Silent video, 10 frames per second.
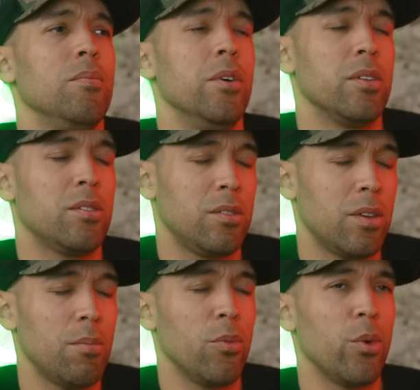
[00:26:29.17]
or yes, whatever.
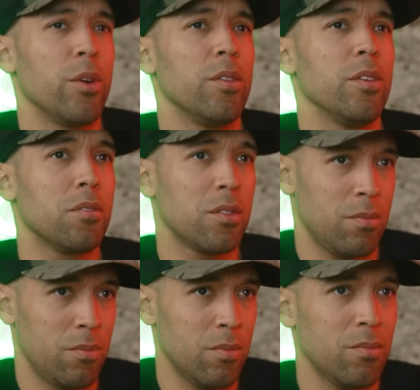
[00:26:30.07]
I'm aware of this.
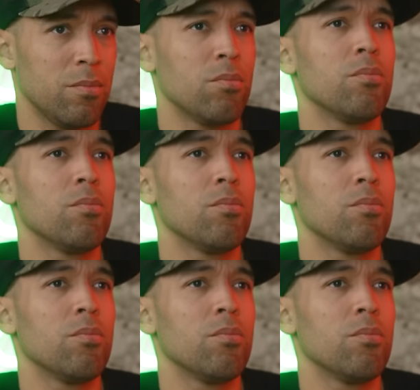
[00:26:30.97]
Yeah.